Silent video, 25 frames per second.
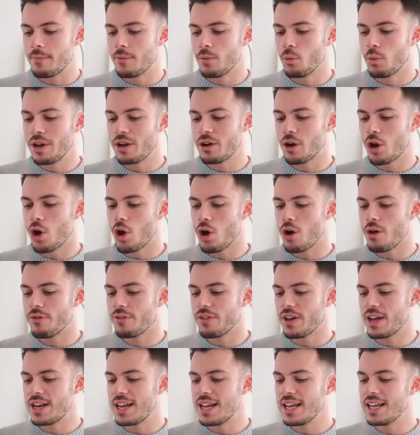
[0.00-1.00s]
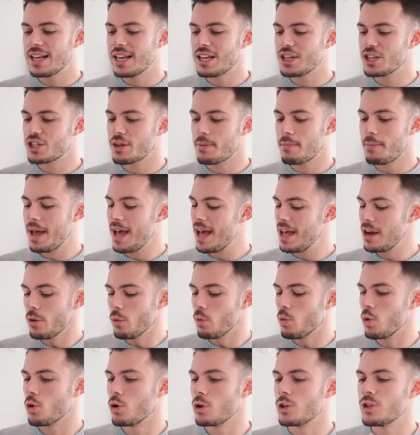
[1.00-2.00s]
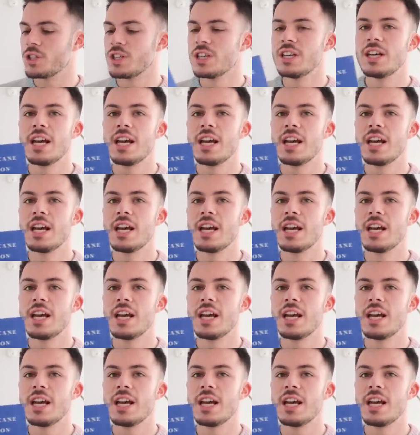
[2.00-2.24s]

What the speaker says: winner of an English Pen Award,